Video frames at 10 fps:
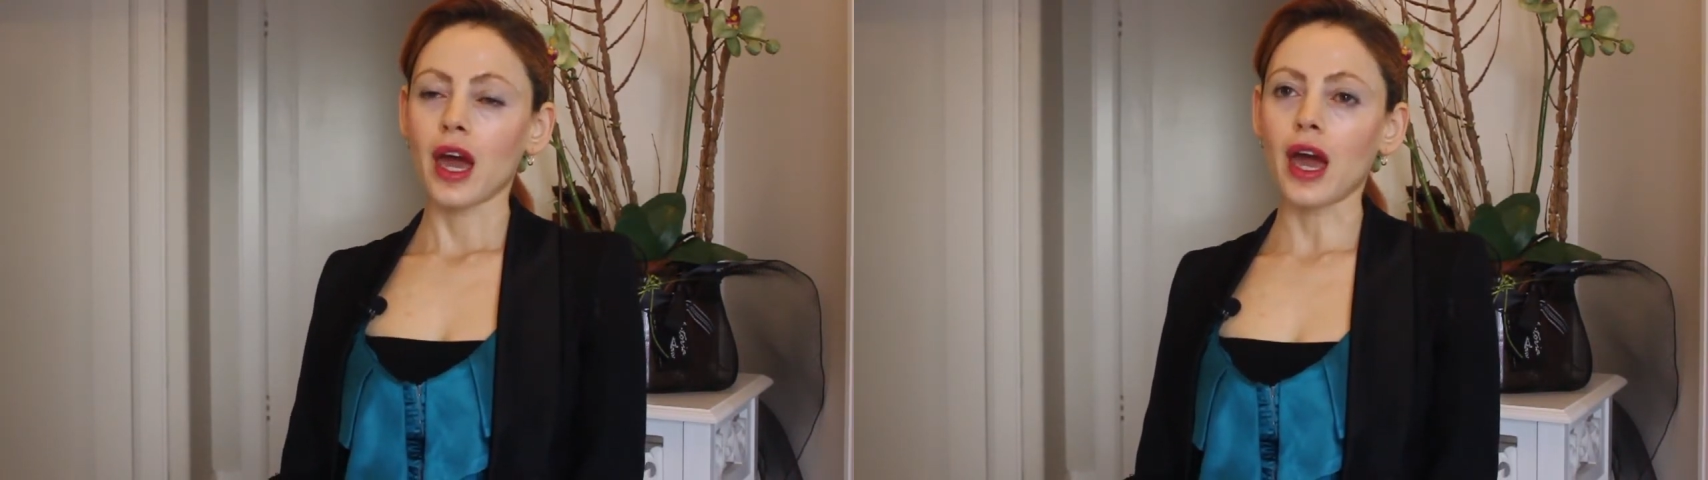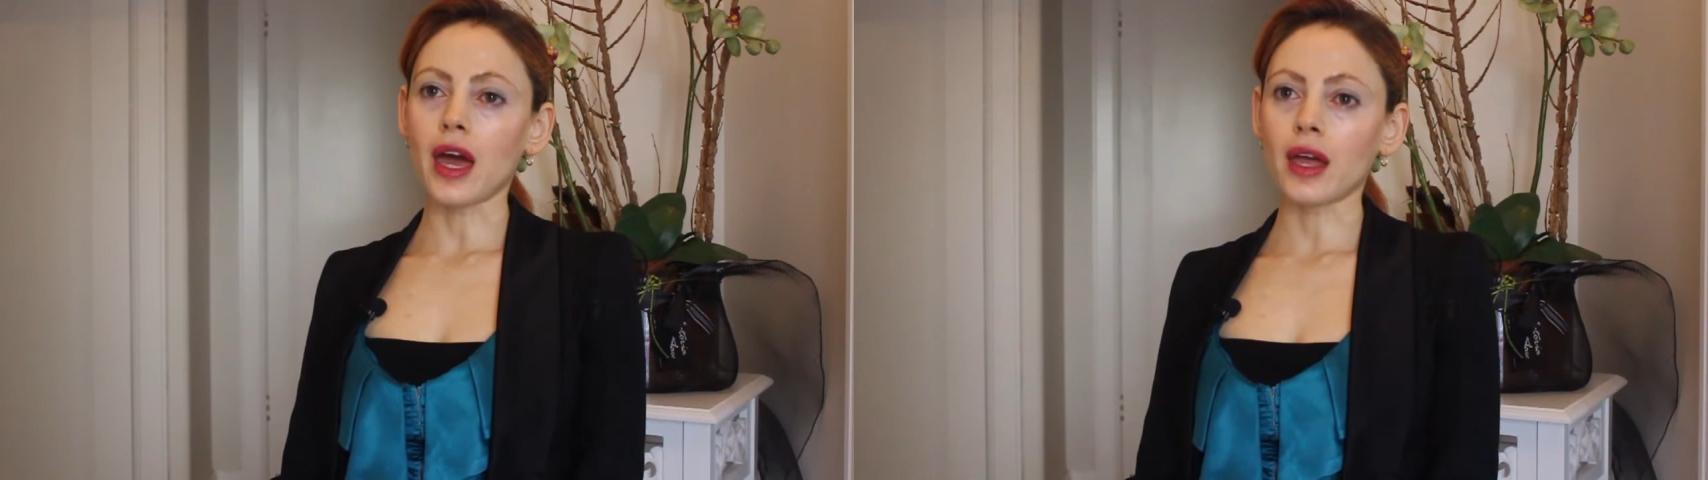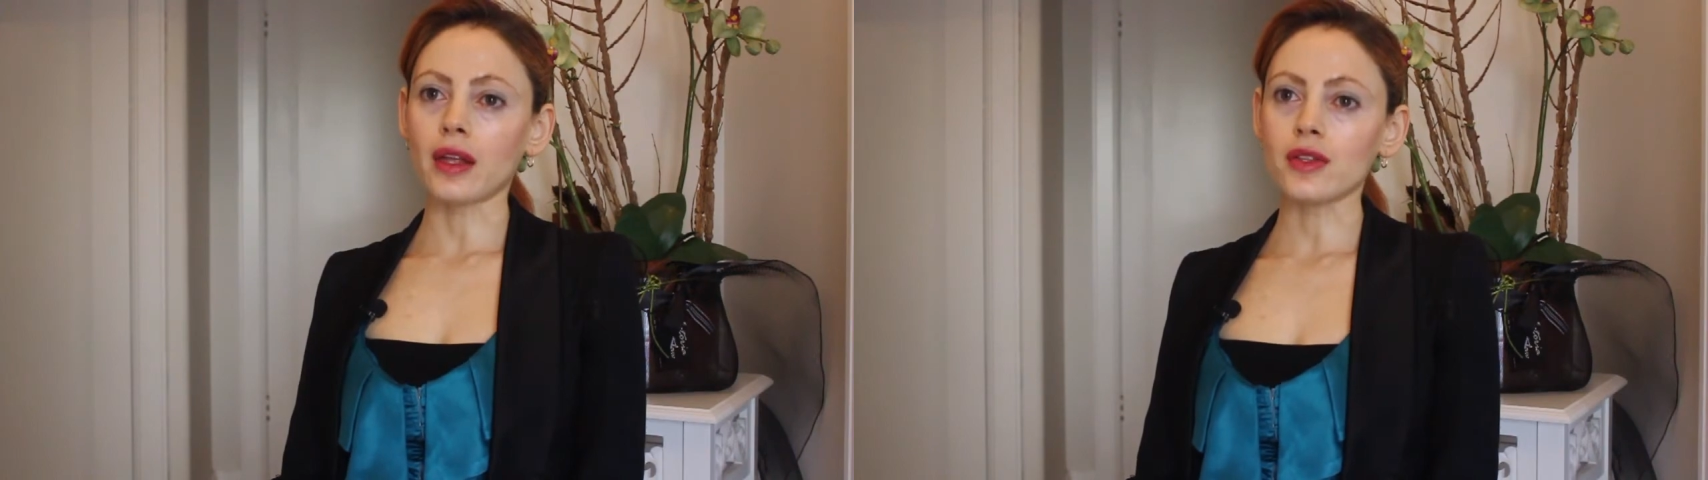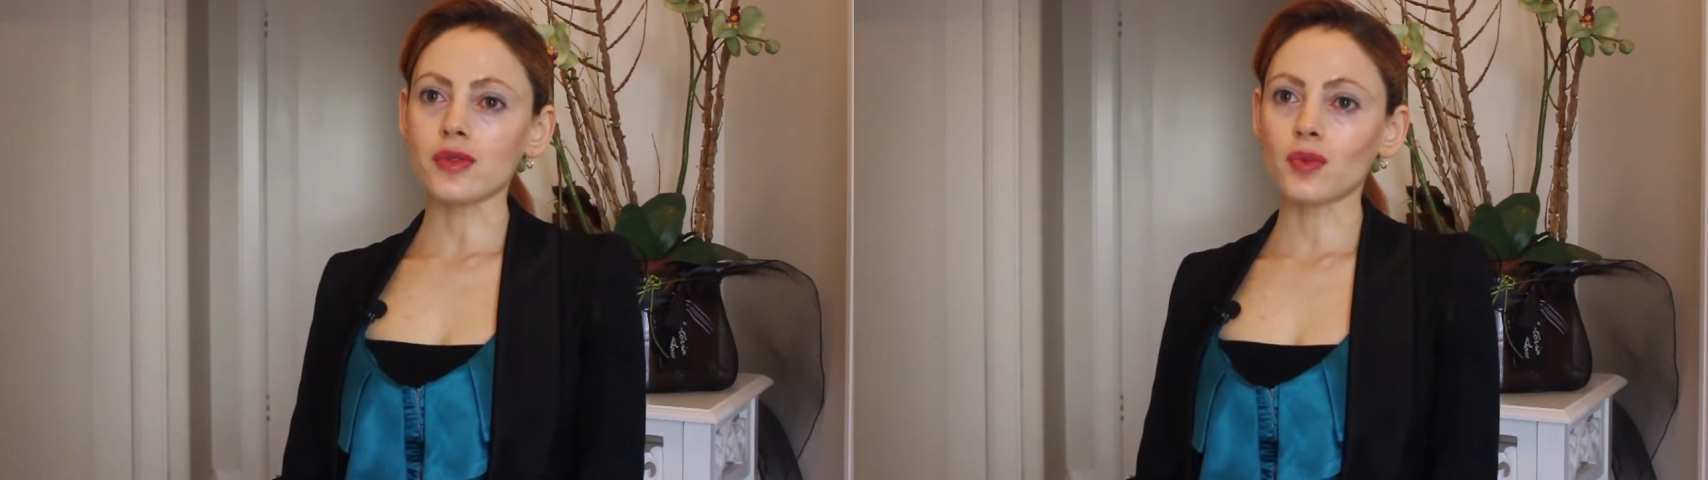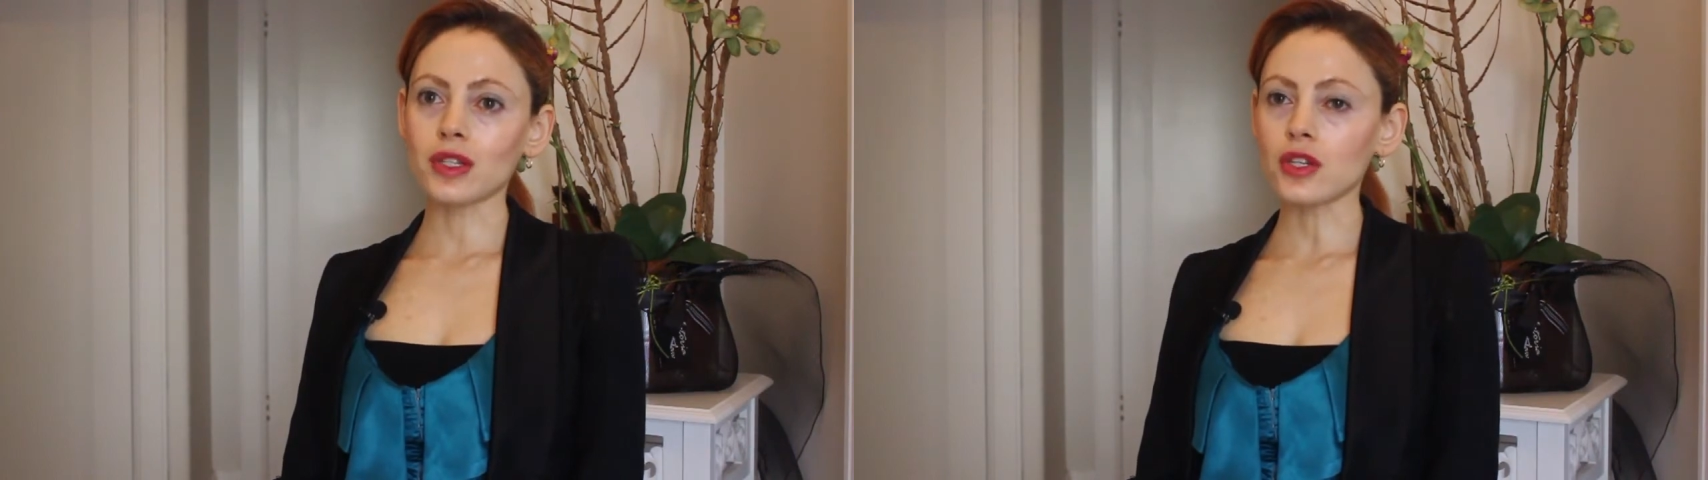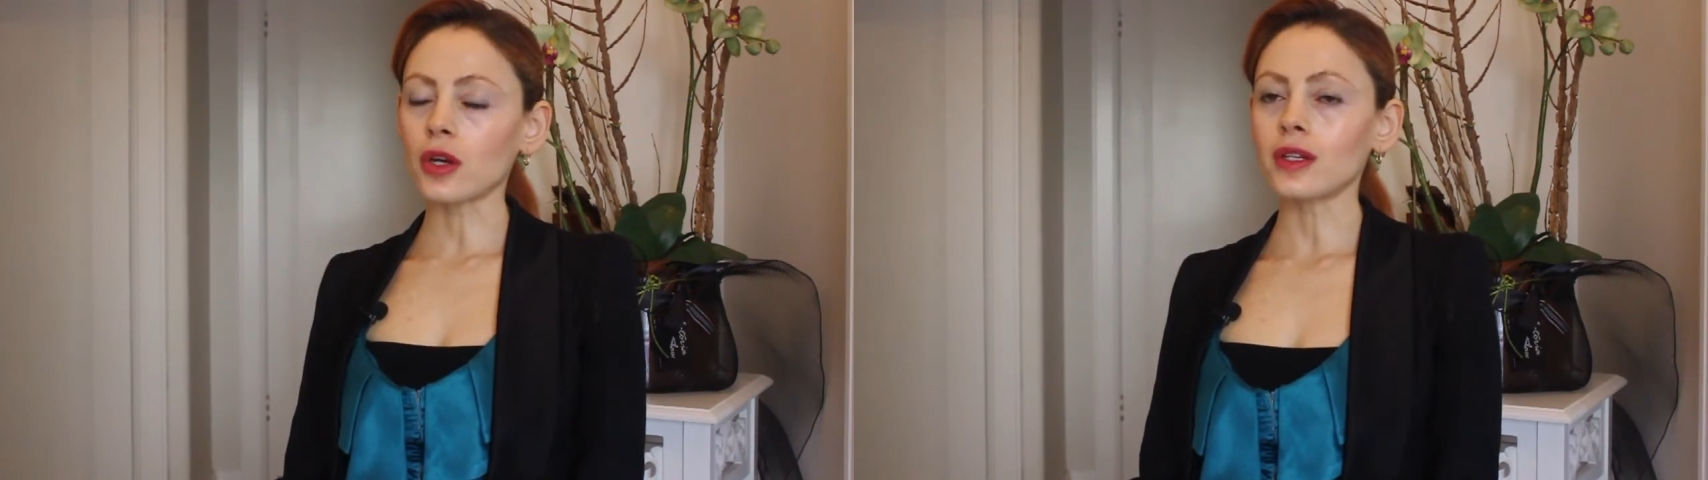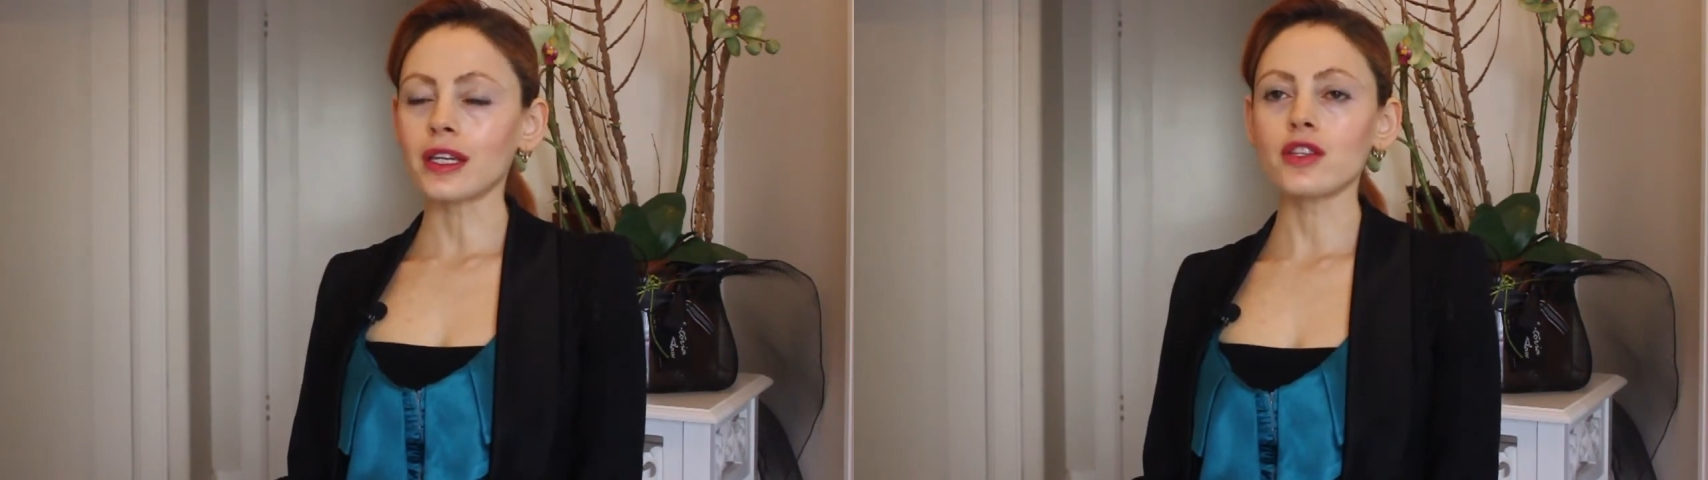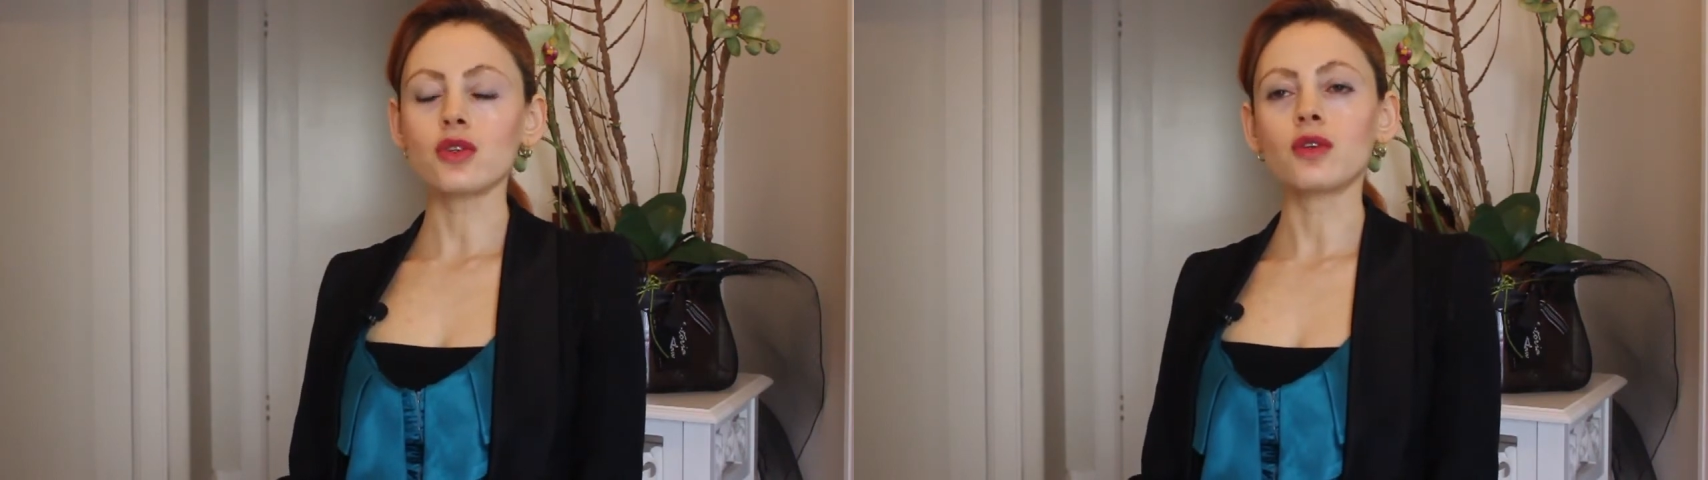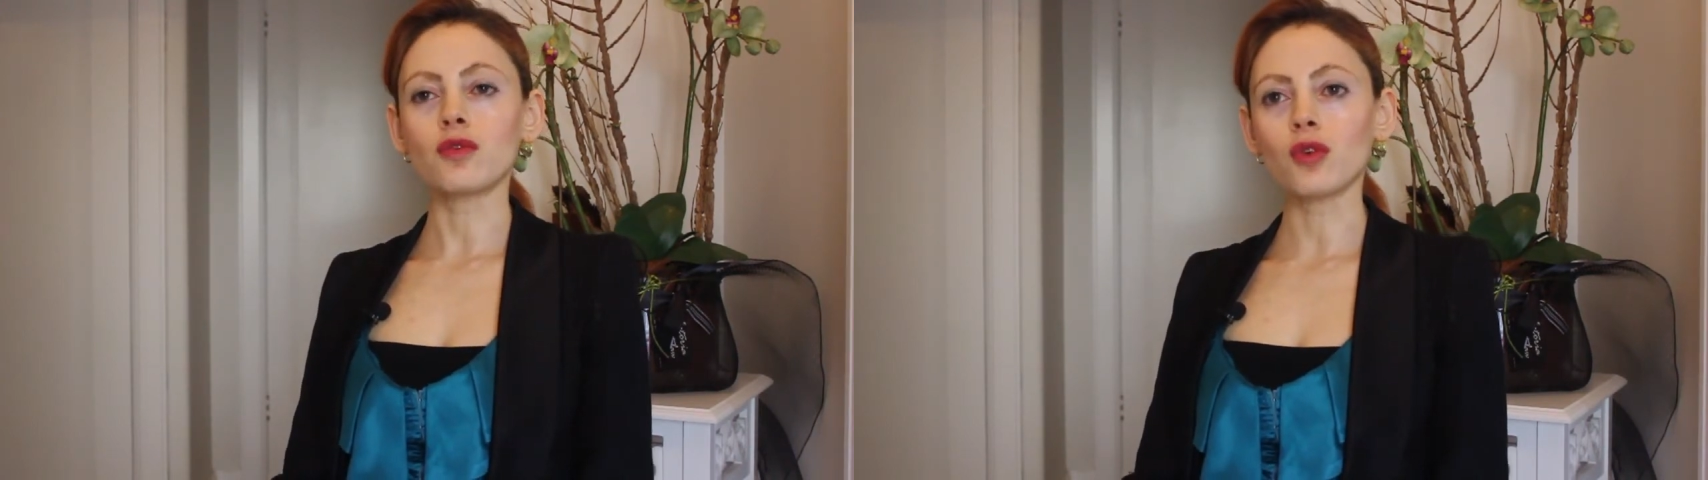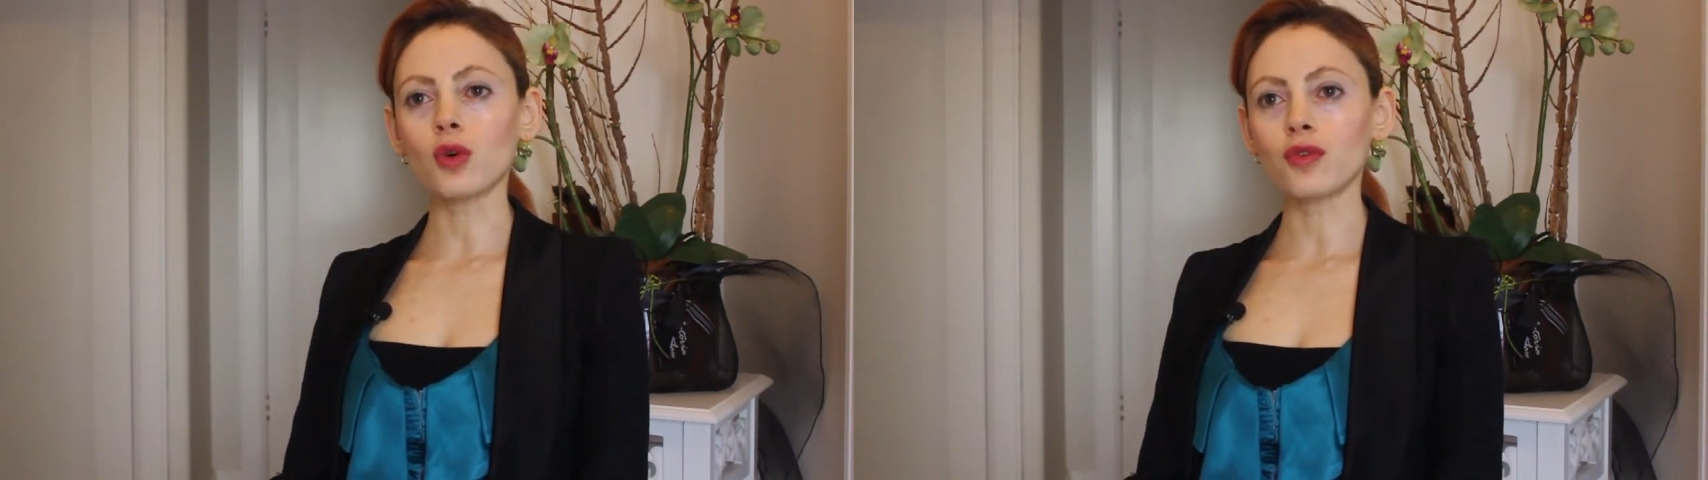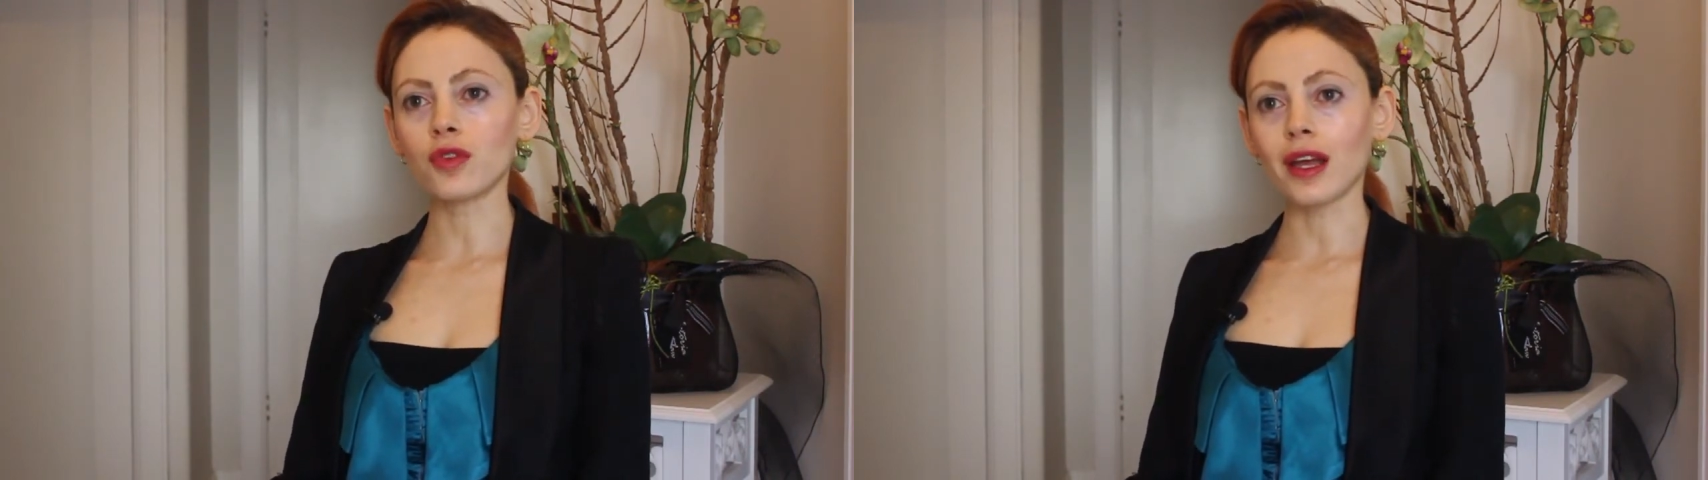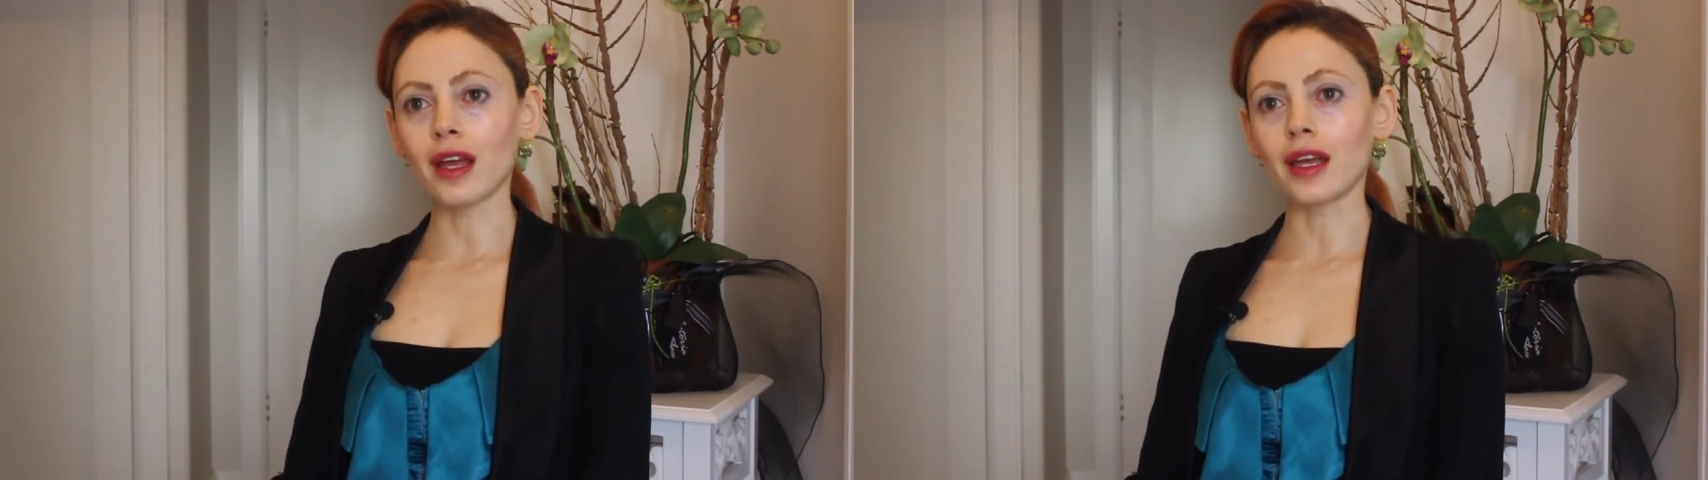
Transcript: and we don't need to involve